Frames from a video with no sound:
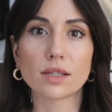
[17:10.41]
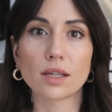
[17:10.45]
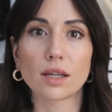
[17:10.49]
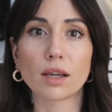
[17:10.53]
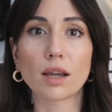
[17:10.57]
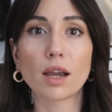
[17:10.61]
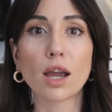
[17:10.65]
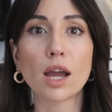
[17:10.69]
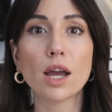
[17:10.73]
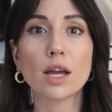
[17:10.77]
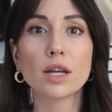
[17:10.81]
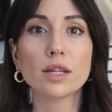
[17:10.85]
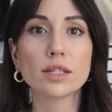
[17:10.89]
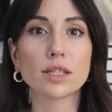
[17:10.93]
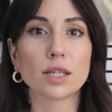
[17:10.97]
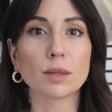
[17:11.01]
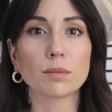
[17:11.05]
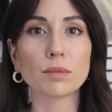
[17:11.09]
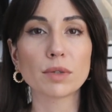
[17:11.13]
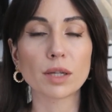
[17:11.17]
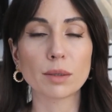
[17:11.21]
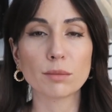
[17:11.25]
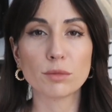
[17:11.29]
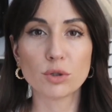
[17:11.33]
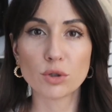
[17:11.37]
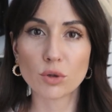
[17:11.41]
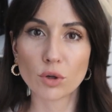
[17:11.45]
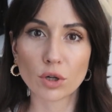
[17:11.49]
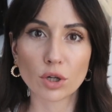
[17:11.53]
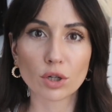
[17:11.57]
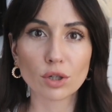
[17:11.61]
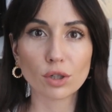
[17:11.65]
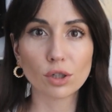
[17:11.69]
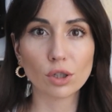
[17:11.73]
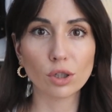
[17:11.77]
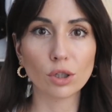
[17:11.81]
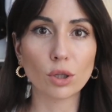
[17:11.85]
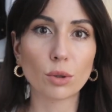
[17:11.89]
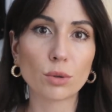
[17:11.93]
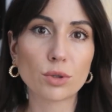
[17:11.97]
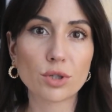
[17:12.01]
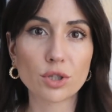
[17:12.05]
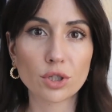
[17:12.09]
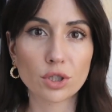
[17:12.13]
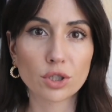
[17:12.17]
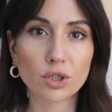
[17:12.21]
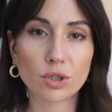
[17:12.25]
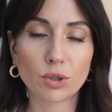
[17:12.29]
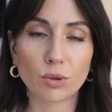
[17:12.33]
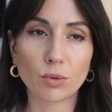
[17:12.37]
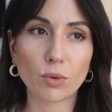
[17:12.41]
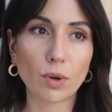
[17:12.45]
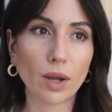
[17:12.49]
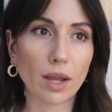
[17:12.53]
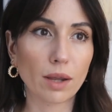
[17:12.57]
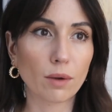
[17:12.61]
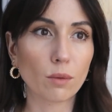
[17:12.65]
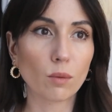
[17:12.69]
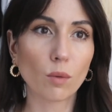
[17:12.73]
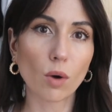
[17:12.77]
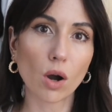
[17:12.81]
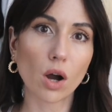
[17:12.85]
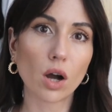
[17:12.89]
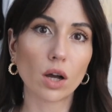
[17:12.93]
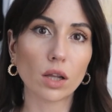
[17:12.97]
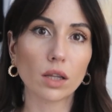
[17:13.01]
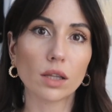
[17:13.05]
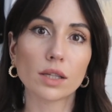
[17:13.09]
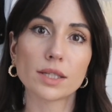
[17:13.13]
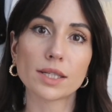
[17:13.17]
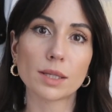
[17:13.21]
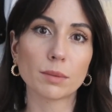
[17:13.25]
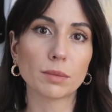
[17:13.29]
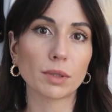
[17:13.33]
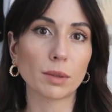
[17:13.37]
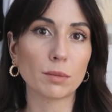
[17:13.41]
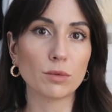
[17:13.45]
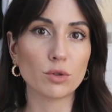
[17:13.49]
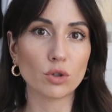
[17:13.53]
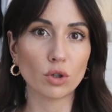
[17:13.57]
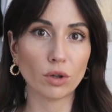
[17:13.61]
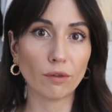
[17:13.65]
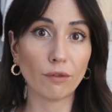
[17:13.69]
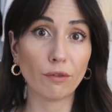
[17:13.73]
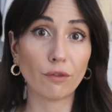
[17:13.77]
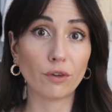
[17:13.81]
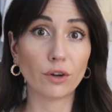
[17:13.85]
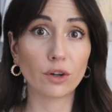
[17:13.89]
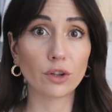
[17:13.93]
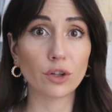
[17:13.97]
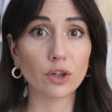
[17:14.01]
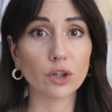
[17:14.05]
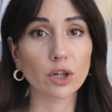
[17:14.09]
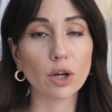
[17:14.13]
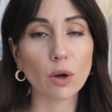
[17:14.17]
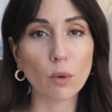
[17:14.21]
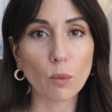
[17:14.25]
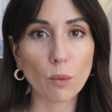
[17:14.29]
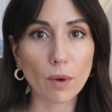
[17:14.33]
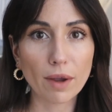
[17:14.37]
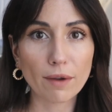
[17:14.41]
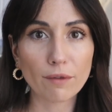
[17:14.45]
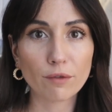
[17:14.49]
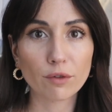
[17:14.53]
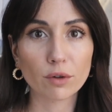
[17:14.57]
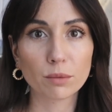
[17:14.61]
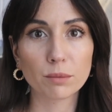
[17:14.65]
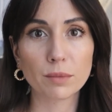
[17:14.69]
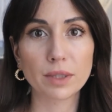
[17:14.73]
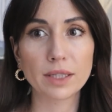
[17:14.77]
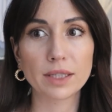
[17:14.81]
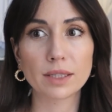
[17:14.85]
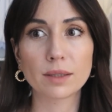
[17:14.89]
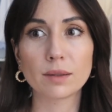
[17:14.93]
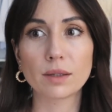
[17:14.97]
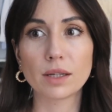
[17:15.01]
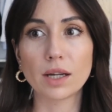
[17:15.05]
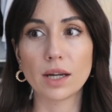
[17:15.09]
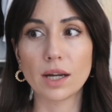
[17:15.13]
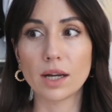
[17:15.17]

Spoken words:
Like sometimes you are closer to a wall, sometimes you are further away from it,